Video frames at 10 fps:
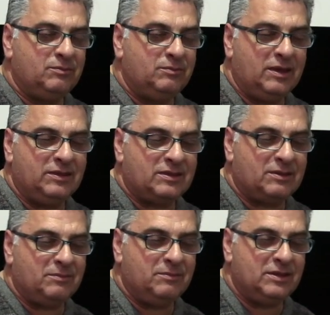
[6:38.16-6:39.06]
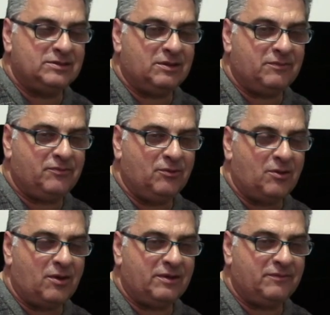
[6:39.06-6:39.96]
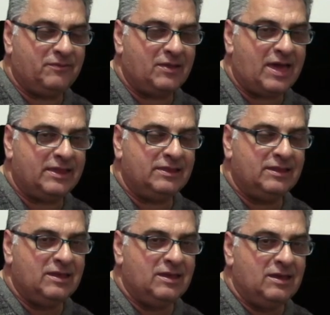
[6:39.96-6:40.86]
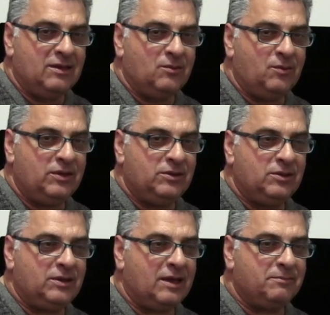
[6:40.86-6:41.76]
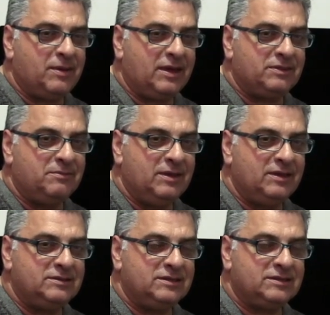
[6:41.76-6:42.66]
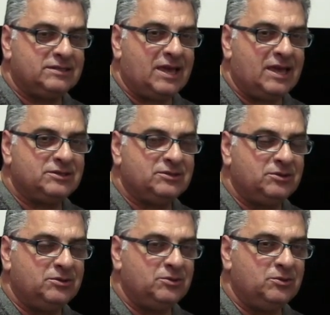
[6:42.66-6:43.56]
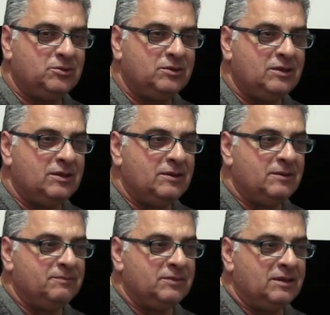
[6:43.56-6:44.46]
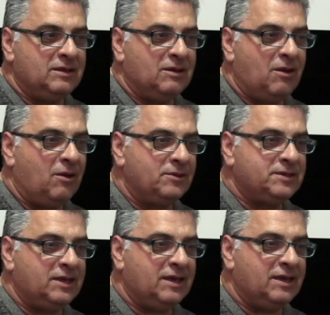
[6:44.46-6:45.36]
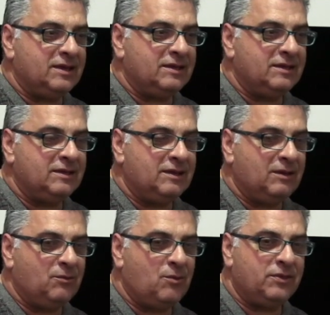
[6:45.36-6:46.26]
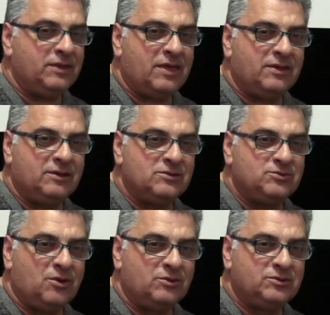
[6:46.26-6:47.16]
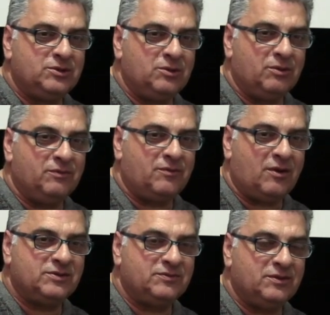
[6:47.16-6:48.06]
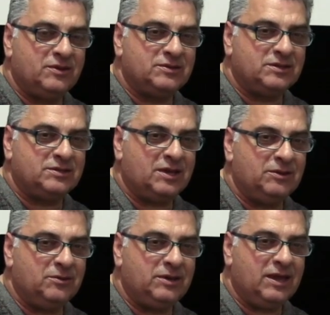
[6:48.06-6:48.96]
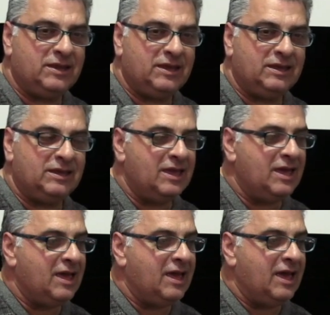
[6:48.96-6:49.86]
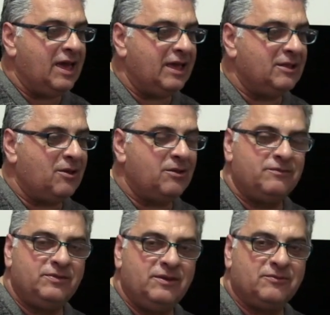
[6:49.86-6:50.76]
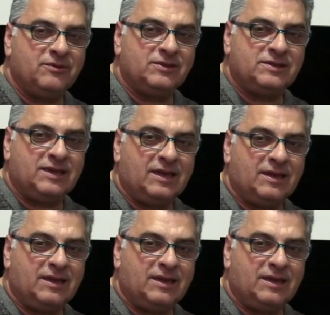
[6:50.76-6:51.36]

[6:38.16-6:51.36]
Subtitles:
being that the mids are full on at flat, when you cut back the mids, it starts to alter what the other controls do and vice versa. So you're getting a lot of different